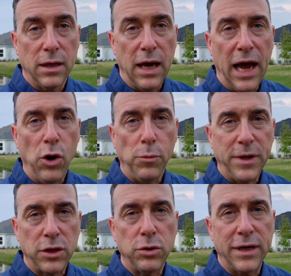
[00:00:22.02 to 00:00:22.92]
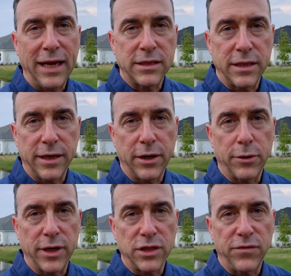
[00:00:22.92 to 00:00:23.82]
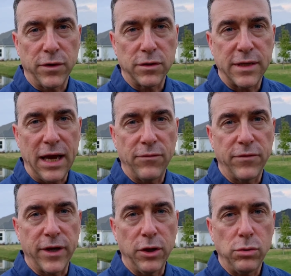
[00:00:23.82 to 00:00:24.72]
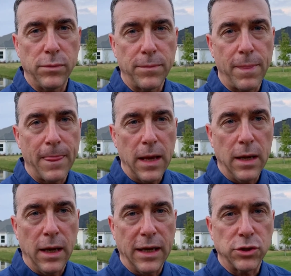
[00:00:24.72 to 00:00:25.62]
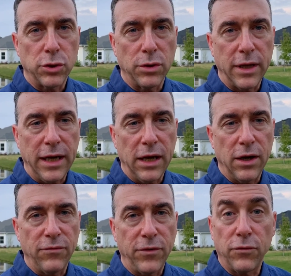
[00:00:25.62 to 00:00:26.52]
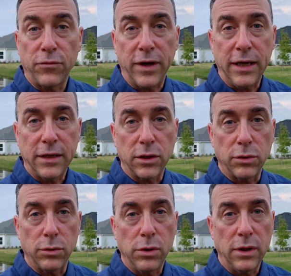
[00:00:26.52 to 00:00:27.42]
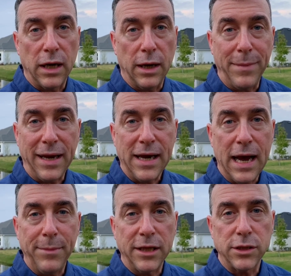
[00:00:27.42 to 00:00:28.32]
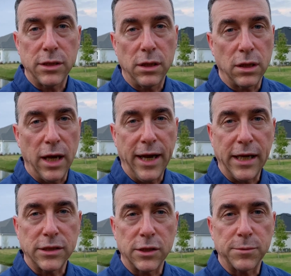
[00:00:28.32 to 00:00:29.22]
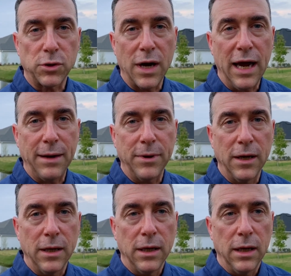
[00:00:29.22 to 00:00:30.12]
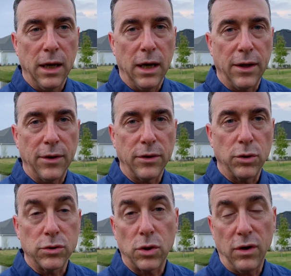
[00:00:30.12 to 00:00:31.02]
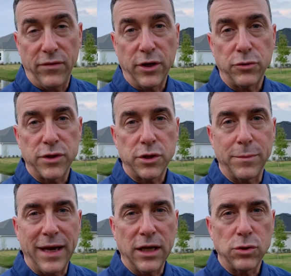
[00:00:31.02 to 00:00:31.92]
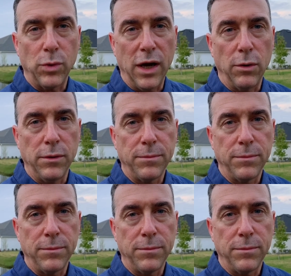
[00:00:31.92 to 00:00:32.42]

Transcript: I hope that 2Days Denarius fills that for you, and certainly uh, feel free to uh, make comments, like, subscribe, uh, those are of interest to me as well.